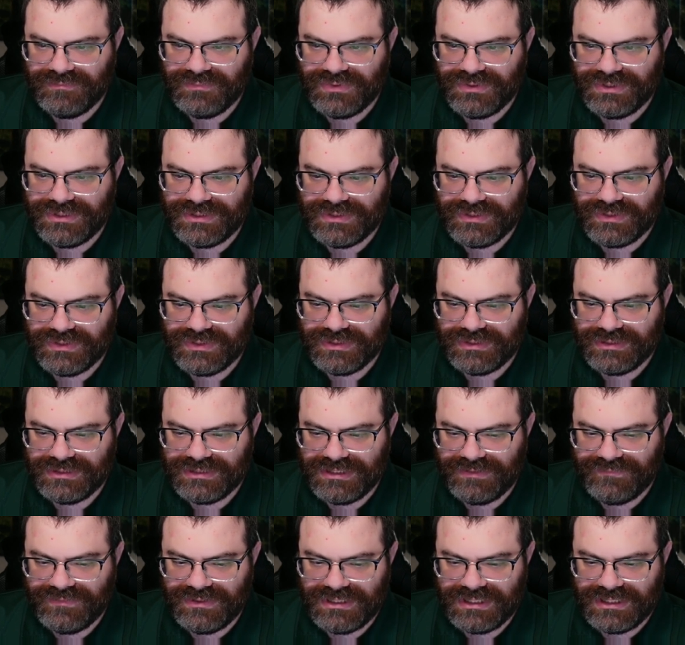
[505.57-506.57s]
puts
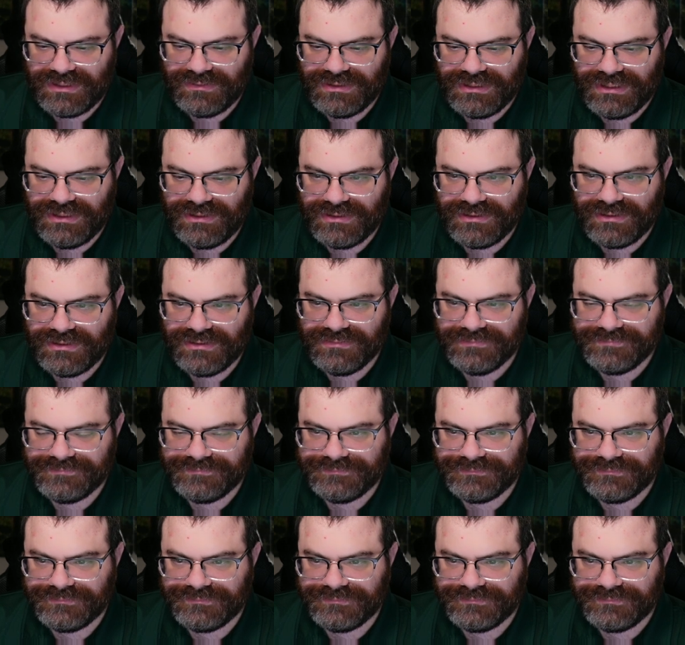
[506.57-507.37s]
seven down here.